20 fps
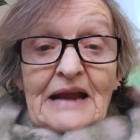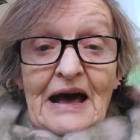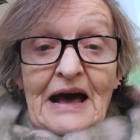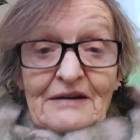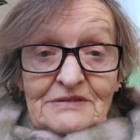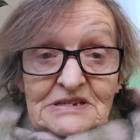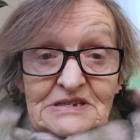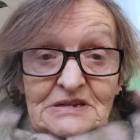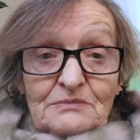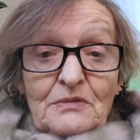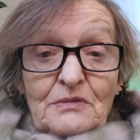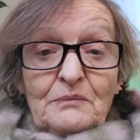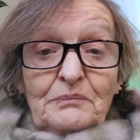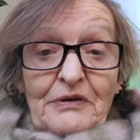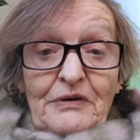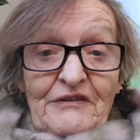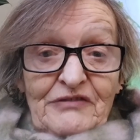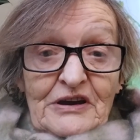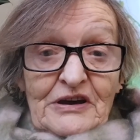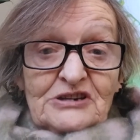having someone
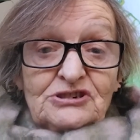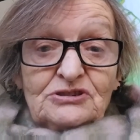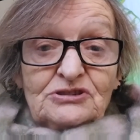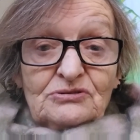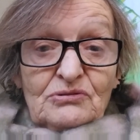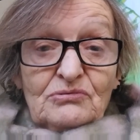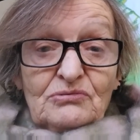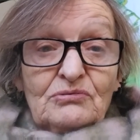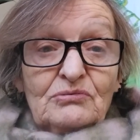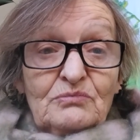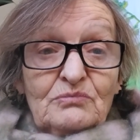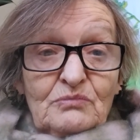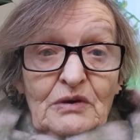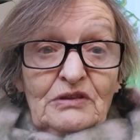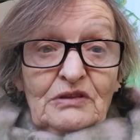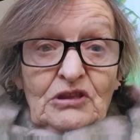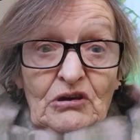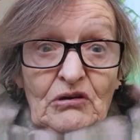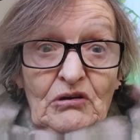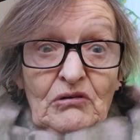professional
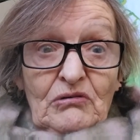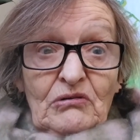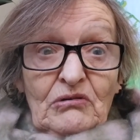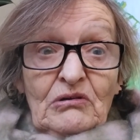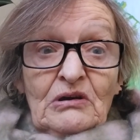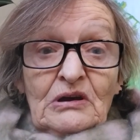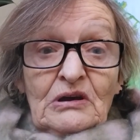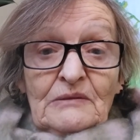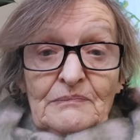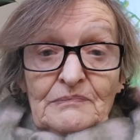with you.